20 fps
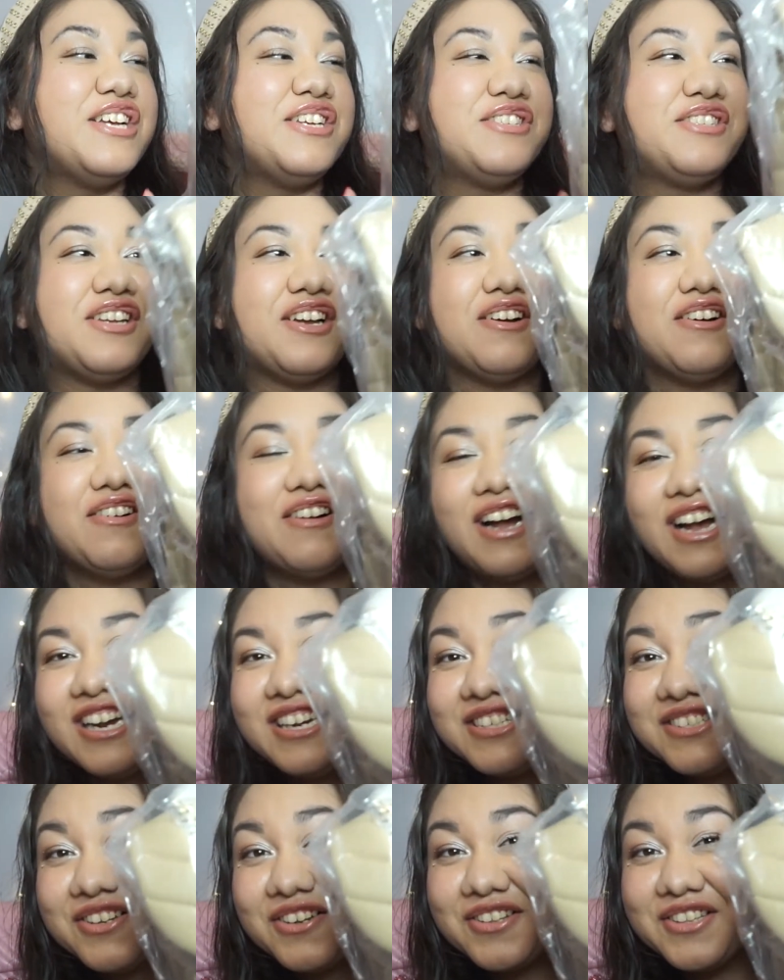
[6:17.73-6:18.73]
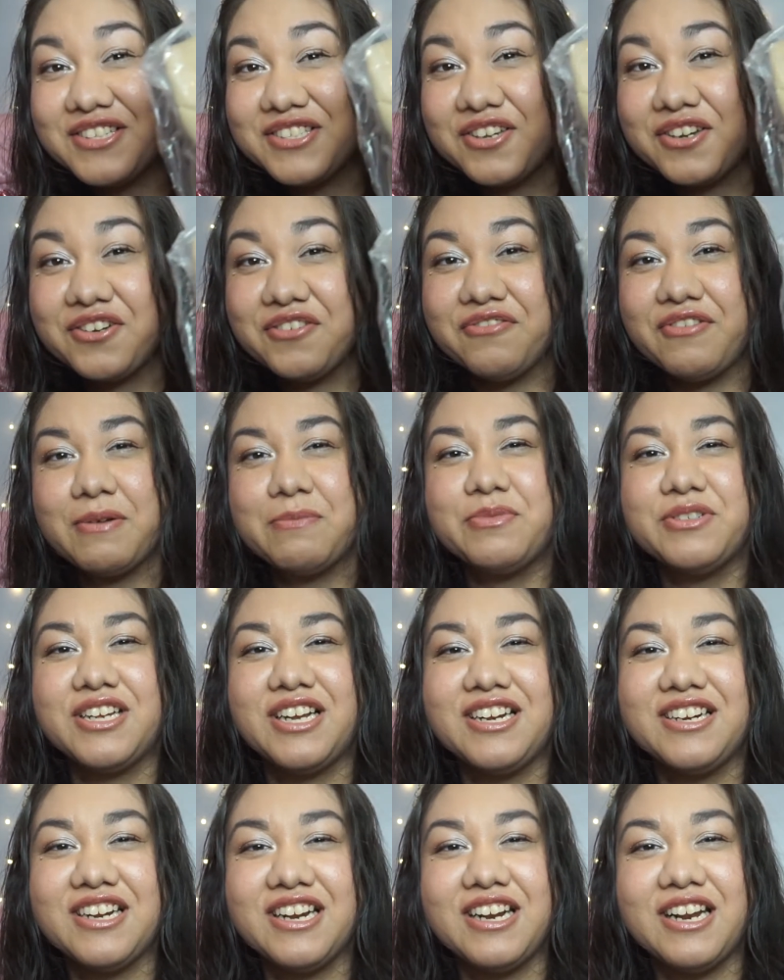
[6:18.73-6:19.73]
So I saw this on the
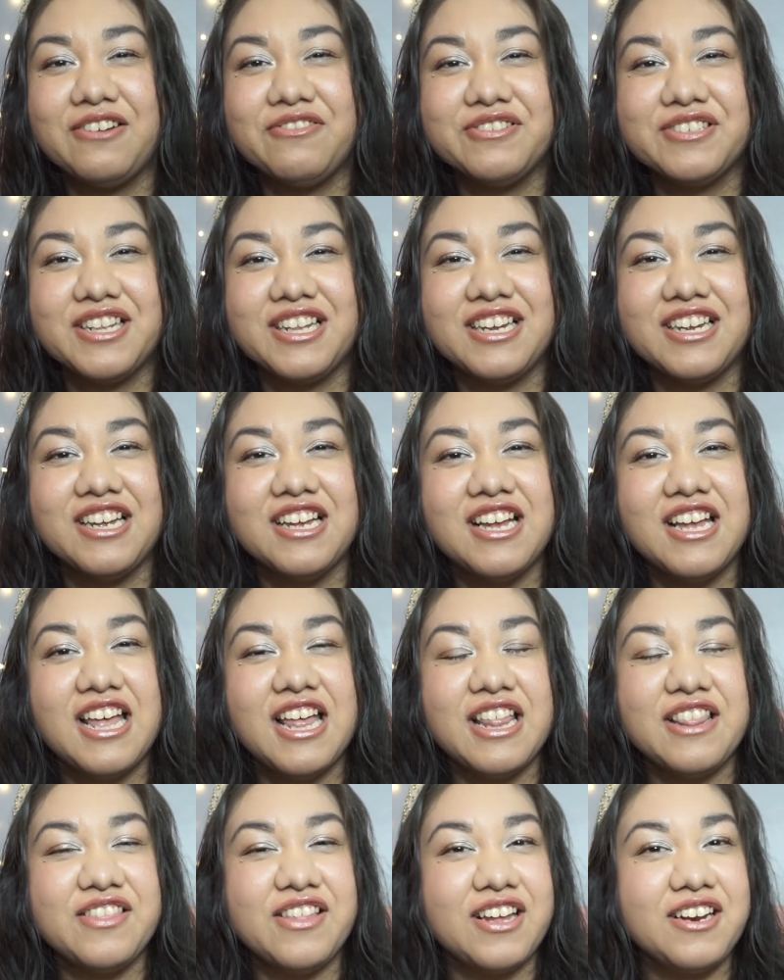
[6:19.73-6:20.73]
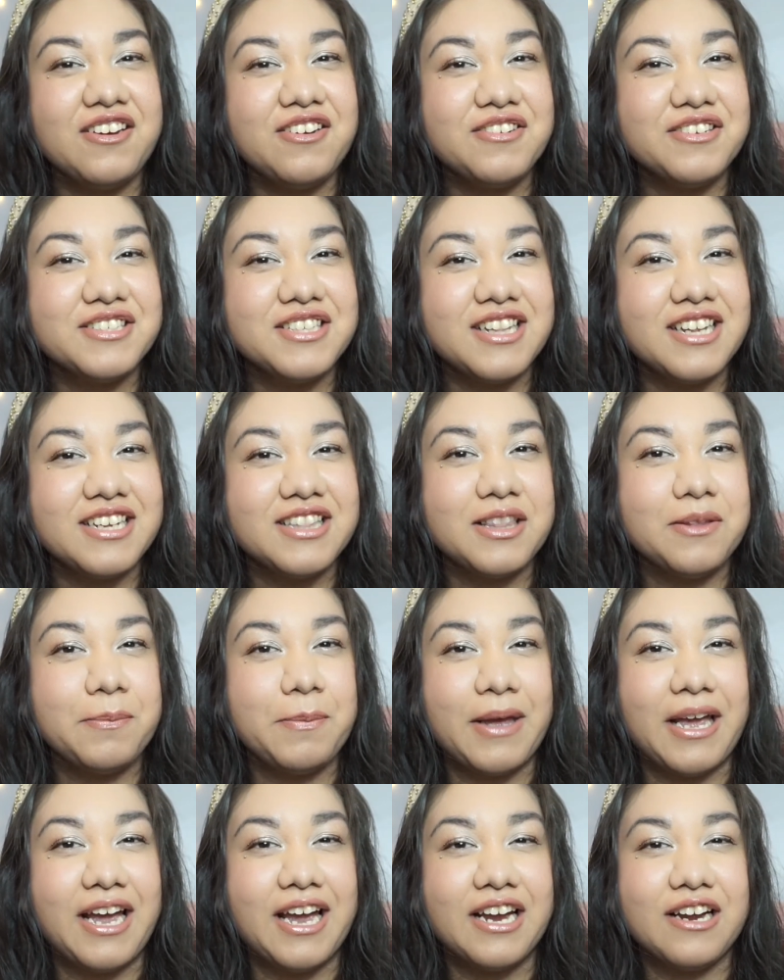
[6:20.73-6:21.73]
website and I was like, that looks like the
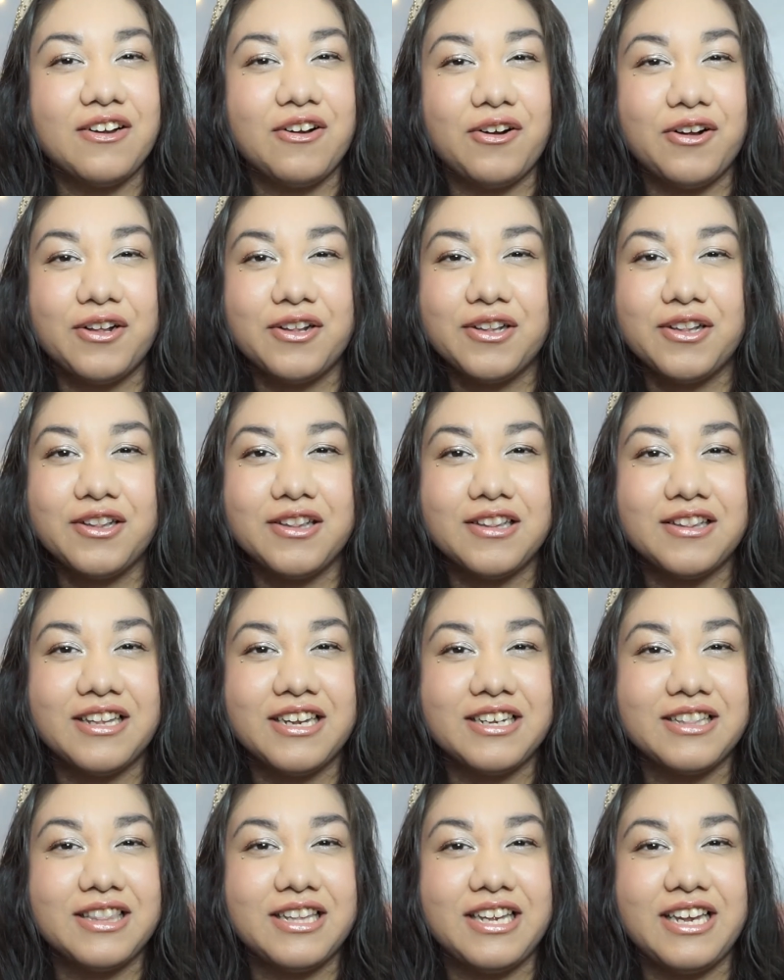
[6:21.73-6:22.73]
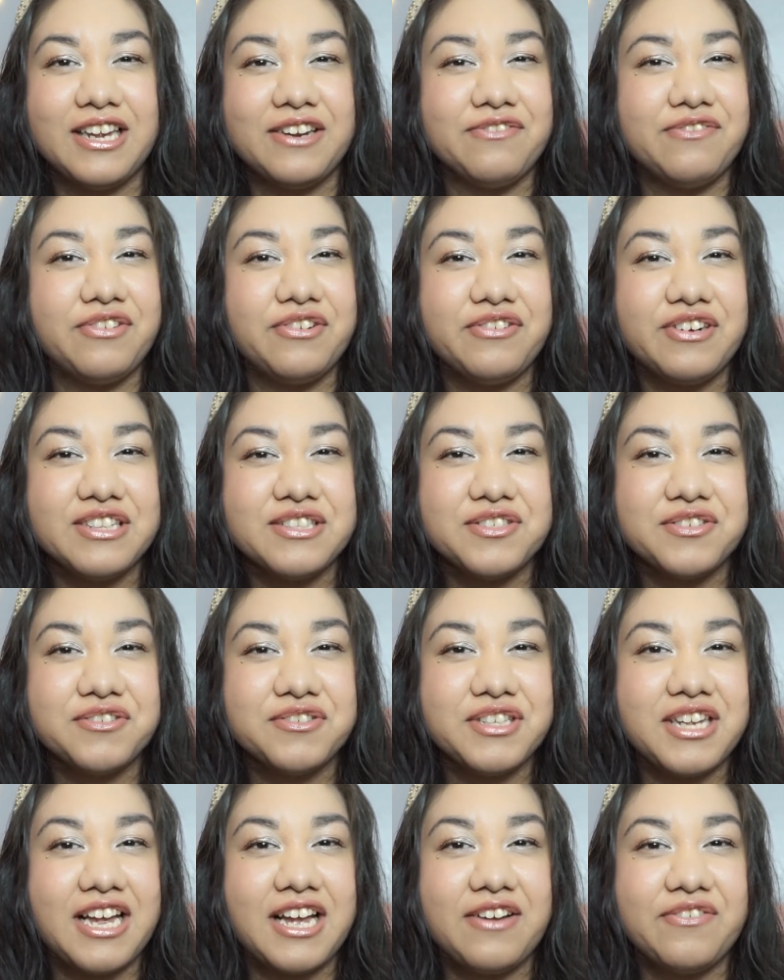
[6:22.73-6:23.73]
bag all like the
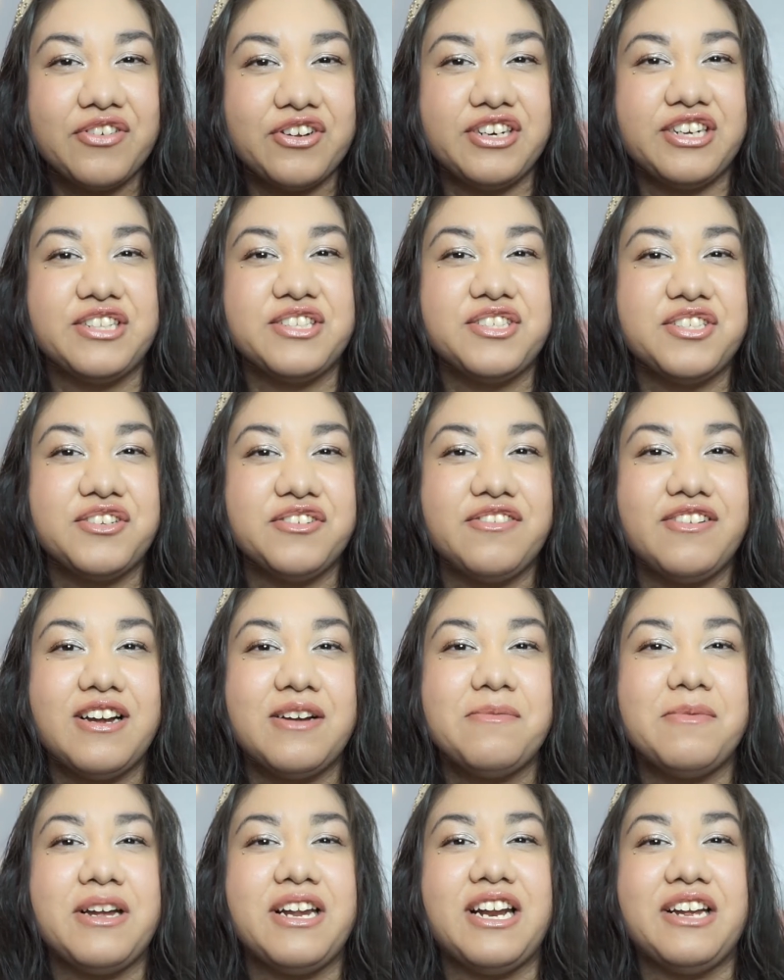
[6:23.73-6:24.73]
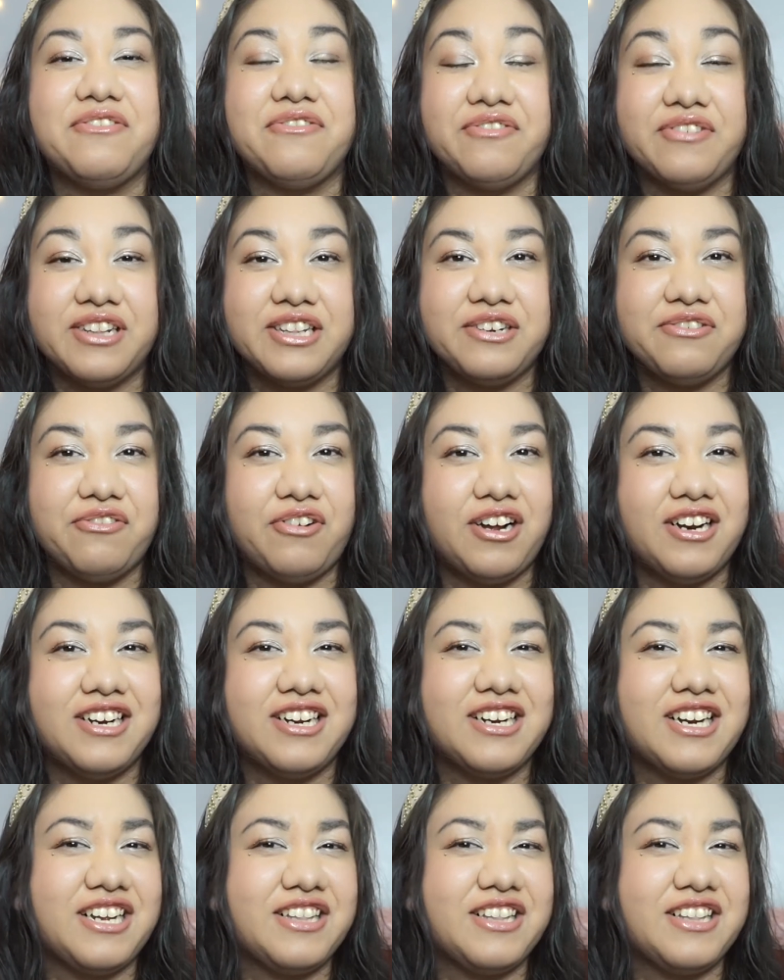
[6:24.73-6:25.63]
influencers have on Instagram and I really want it.